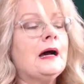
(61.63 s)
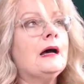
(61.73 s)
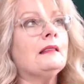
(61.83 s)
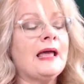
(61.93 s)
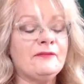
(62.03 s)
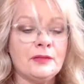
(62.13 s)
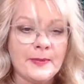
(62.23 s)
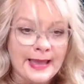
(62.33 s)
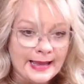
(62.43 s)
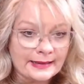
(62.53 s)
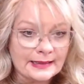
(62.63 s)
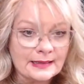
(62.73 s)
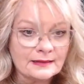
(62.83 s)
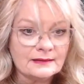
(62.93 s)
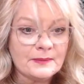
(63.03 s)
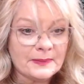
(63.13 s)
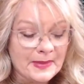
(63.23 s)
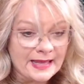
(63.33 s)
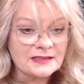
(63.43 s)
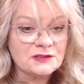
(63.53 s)
Life with Patty,
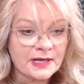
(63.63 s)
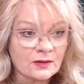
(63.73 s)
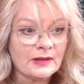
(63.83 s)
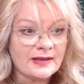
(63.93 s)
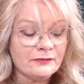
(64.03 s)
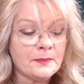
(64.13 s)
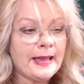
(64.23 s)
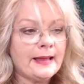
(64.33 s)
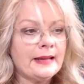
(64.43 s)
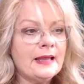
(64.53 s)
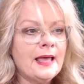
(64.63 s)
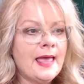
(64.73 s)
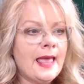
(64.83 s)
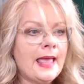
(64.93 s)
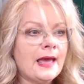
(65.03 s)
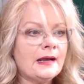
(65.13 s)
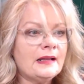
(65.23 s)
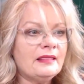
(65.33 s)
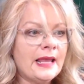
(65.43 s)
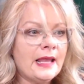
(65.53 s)
Patty's channel, Life with Patty, and
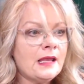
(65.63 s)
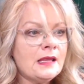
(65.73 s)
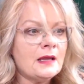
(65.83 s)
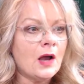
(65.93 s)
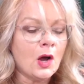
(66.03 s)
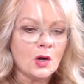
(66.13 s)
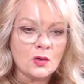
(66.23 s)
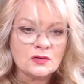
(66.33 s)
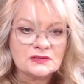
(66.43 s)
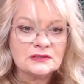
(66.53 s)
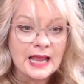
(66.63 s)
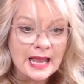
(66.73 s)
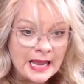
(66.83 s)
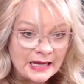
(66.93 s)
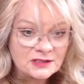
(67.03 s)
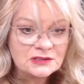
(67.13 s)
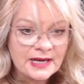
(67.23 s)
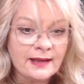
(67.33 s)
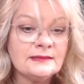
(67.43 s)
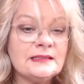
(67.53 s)
they host
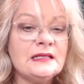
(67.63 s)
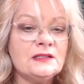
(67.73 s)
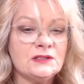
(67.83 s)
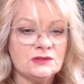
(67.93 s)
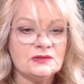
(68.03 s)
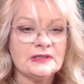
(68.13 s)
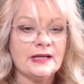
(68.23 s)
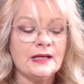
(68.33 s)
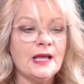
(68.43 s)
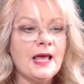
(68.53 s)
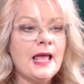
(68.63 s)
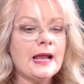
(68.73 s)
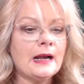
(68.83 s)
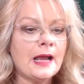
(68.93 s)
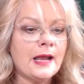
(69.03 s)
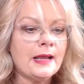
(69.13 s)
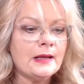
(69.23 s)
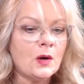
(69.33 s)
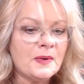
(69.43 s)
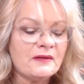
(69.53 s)
hashtag Tea Tuesday. And I
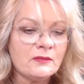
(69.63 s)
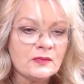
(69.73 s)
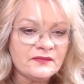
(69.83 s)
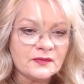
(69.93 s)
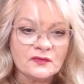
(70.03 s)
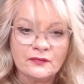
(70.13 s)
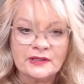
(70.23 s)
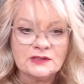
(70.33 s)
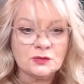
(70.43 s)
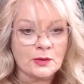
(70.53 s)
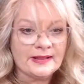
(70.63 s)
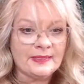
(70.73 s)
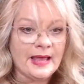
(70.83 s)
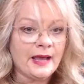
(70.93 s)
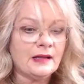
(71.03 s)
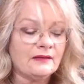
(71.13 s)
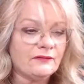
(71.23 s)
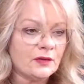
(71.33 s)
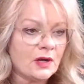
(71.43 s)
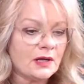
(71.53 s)
hope everyone feels free to join in that. If
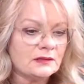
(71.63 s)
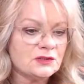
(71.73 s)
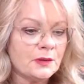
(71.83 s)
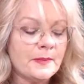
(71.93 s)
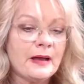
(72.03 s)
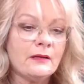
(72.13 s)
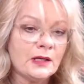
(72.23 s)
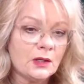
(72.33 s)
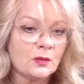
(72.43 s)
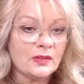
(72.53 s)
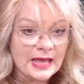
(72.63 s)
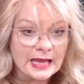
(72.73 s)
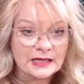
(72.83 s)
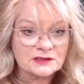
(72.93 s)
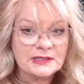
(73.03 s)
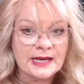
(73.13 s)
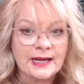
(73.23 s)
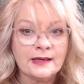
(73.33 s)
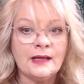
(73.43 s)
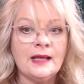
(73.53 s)
you're not sure about it, go to the hashtag.